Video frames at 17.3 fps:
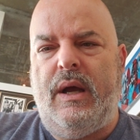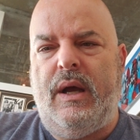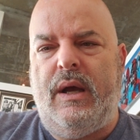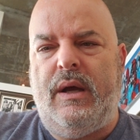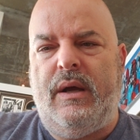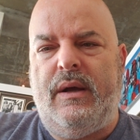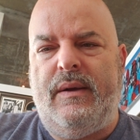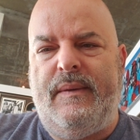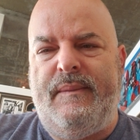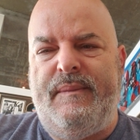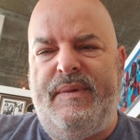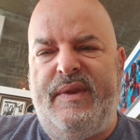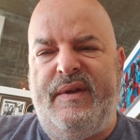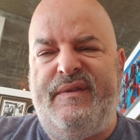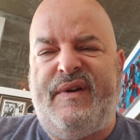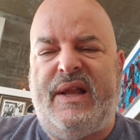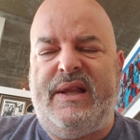
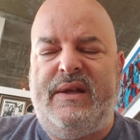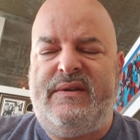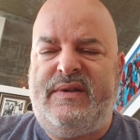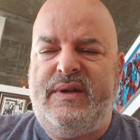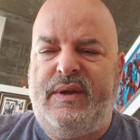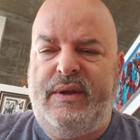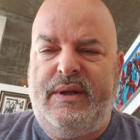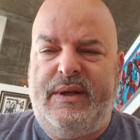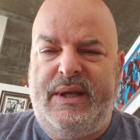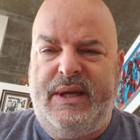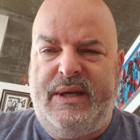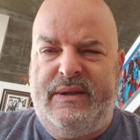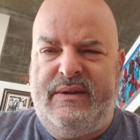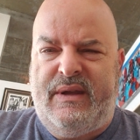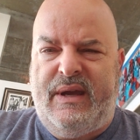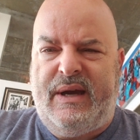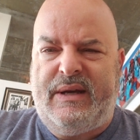The volatility
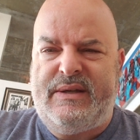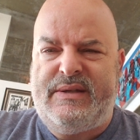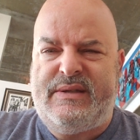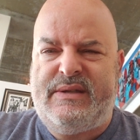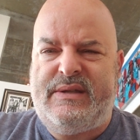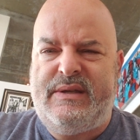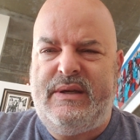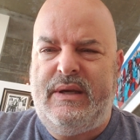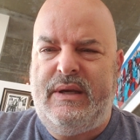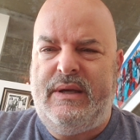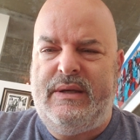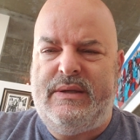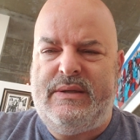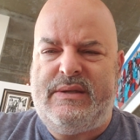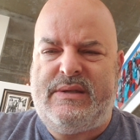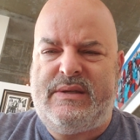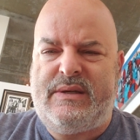index
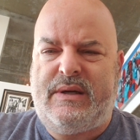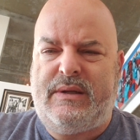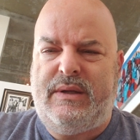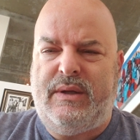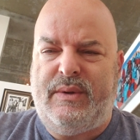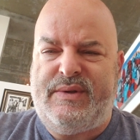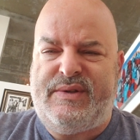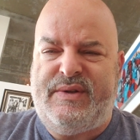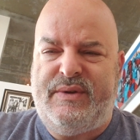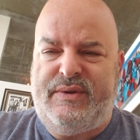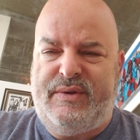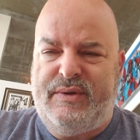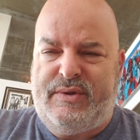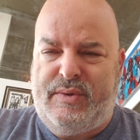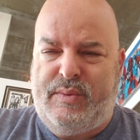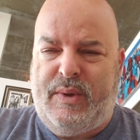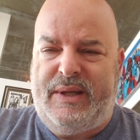is closer to
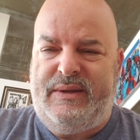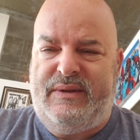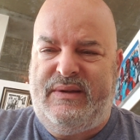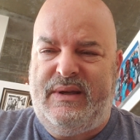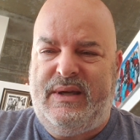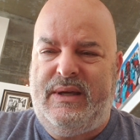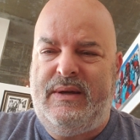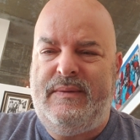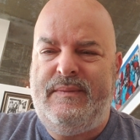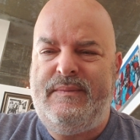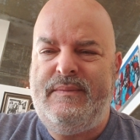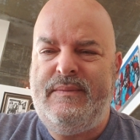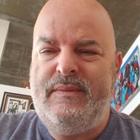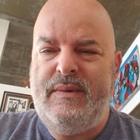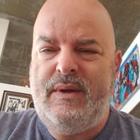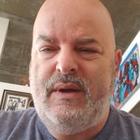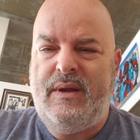20
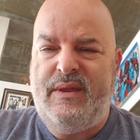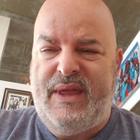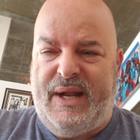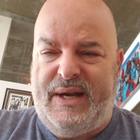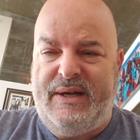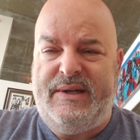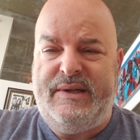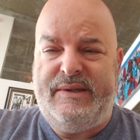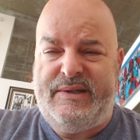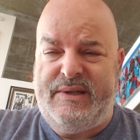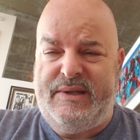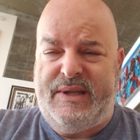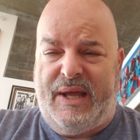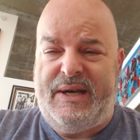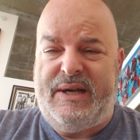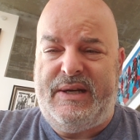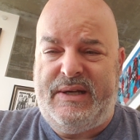than it
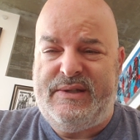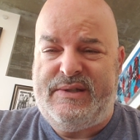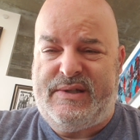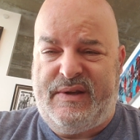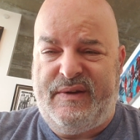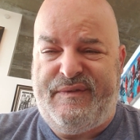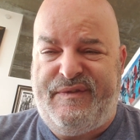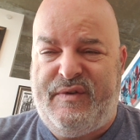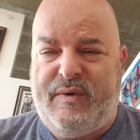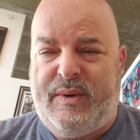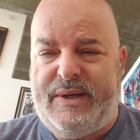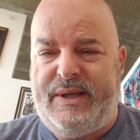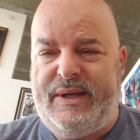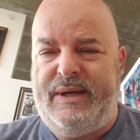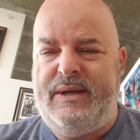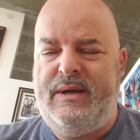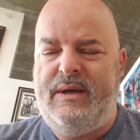is to
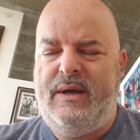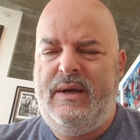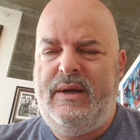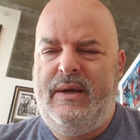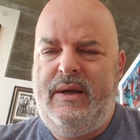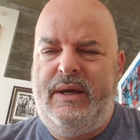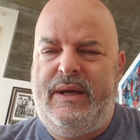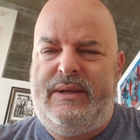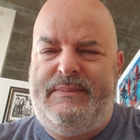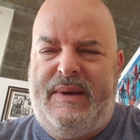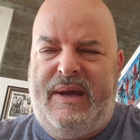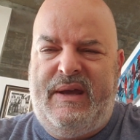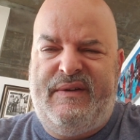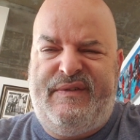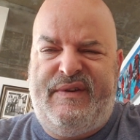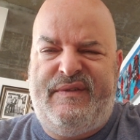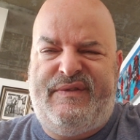40. It may
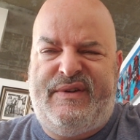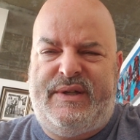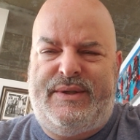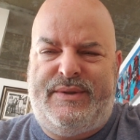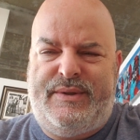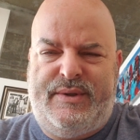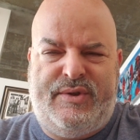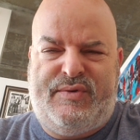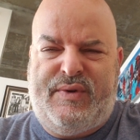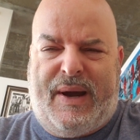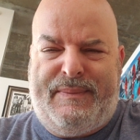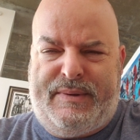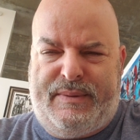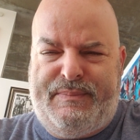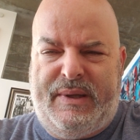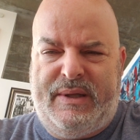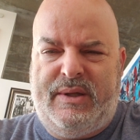have even
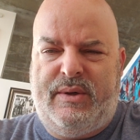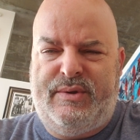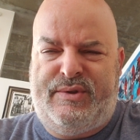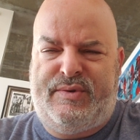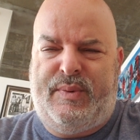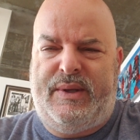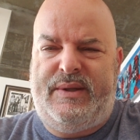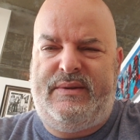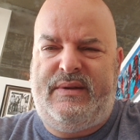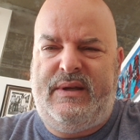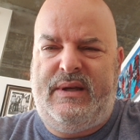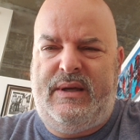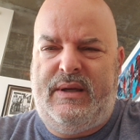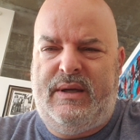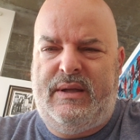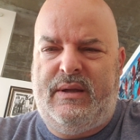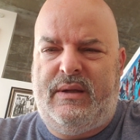dropped below
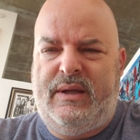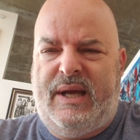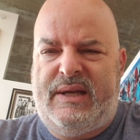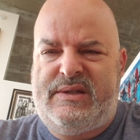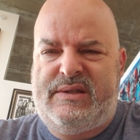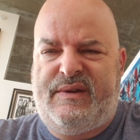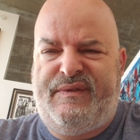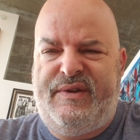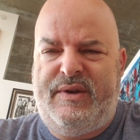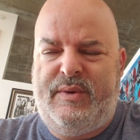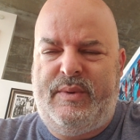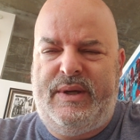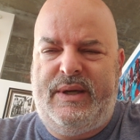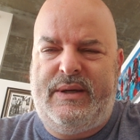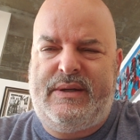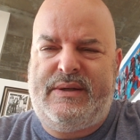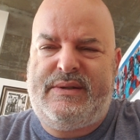20 in the last few
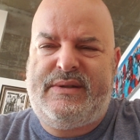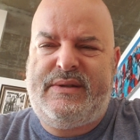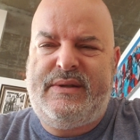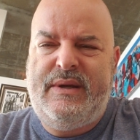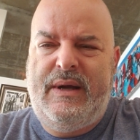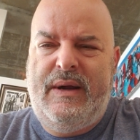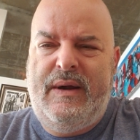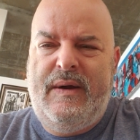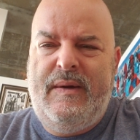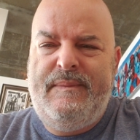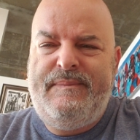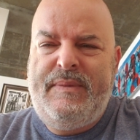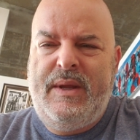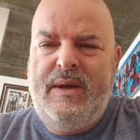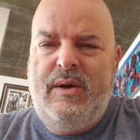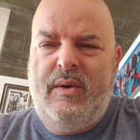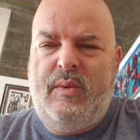weeks.
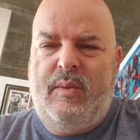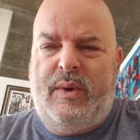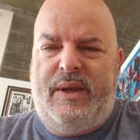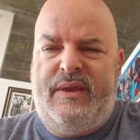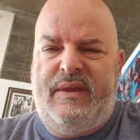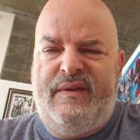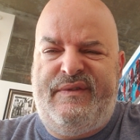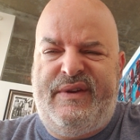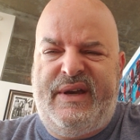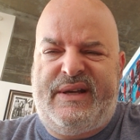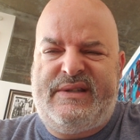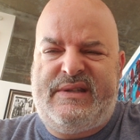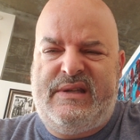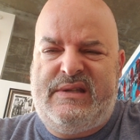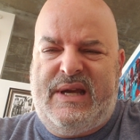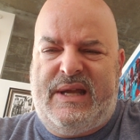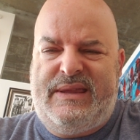When the
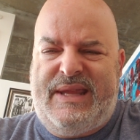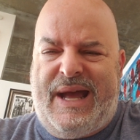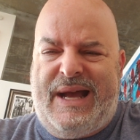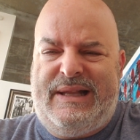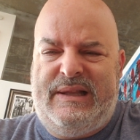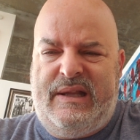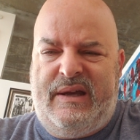VIX is at that